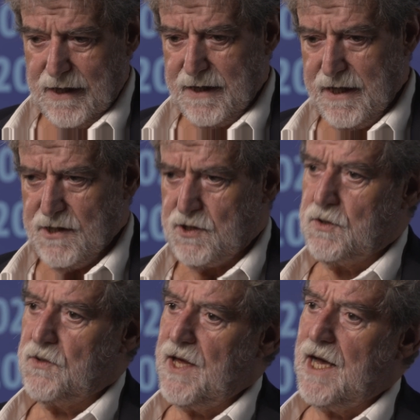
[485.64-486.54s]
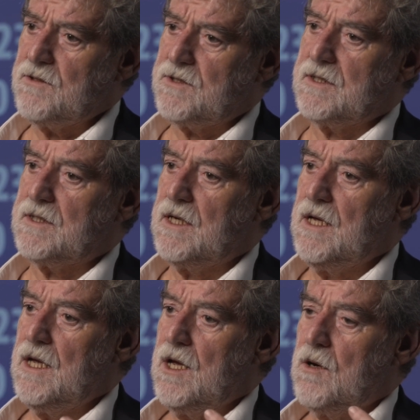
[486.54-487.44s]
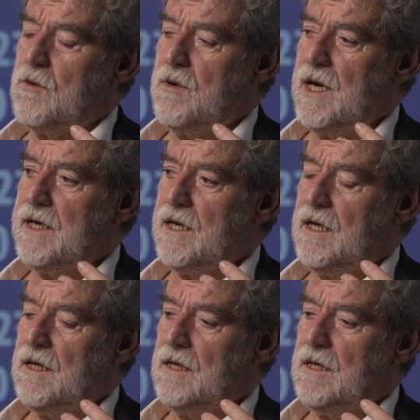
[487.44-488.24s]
the years 2000, when